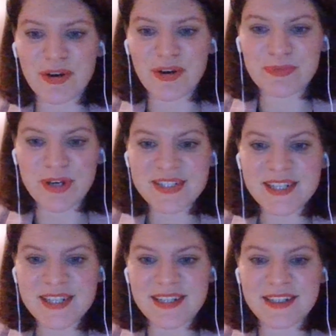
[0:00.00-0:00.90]
very long
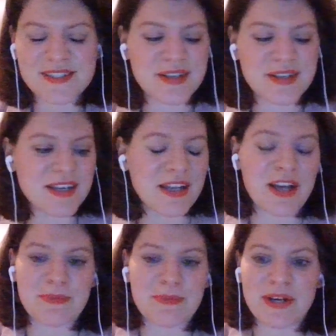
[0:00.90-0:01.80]
process and it's a
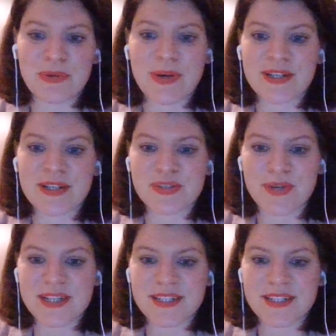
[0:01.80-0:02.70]
lot about awareness
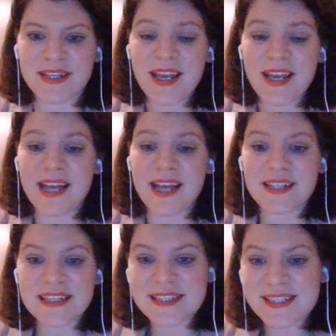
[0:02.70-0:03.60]
raising, and
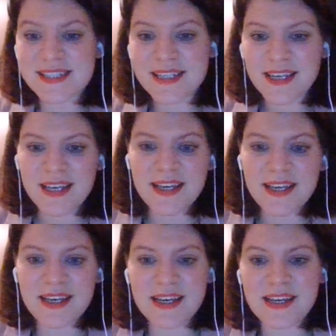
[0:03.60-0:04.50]
at least.
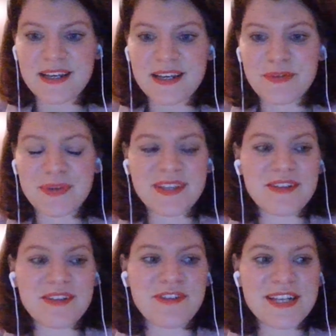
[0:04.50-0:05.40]
With
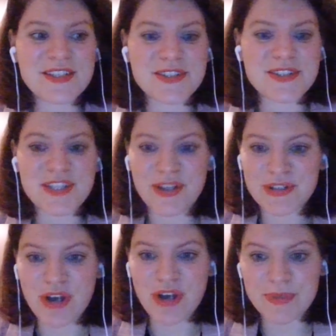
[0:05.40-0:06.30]
investors and
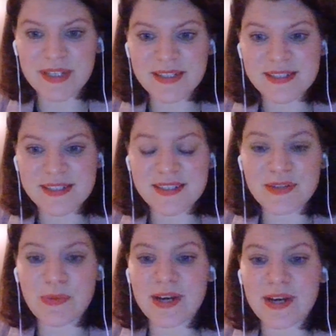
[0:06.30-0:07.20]
other companies,
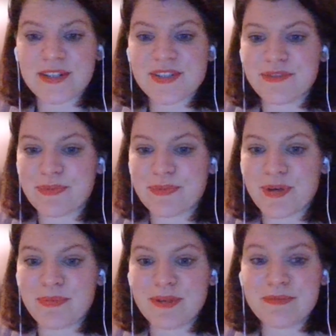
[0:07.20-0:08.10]
this awareness of the
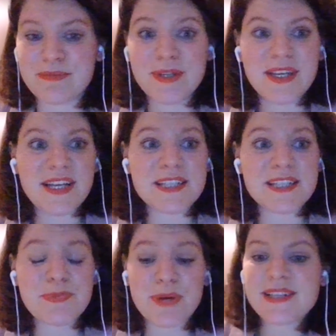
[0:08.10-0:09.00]
problem
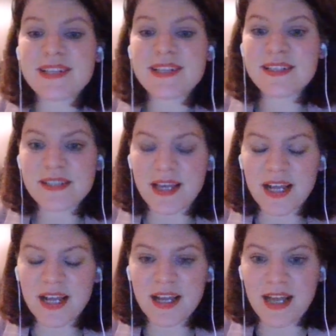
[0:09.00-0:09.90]
is present,
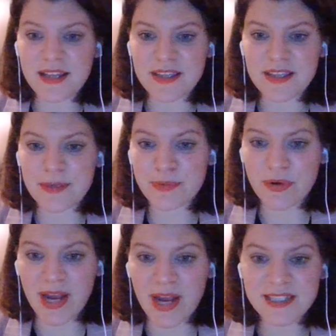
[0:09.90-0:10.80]
and they're
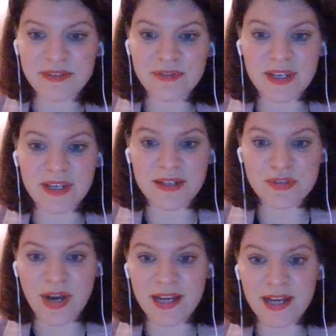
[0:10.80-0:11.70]
proactive in
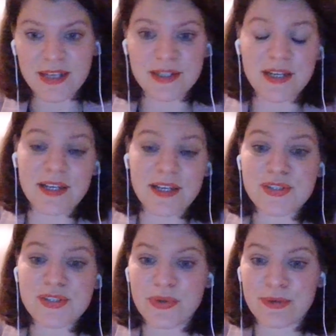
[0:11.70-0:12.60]
trying
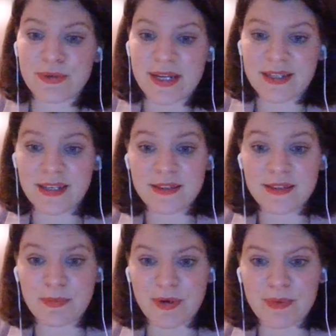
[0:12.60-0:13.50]
to
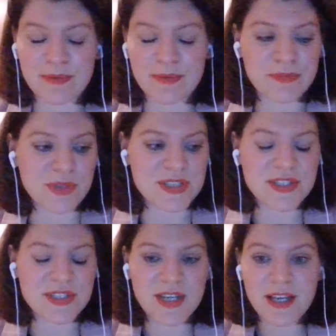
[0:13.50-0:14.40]
eradicate the problem,
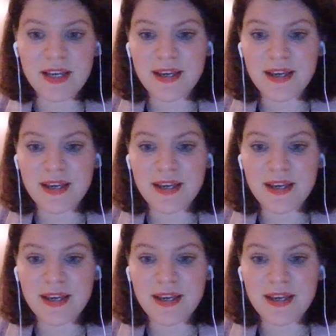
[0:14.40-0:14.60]
which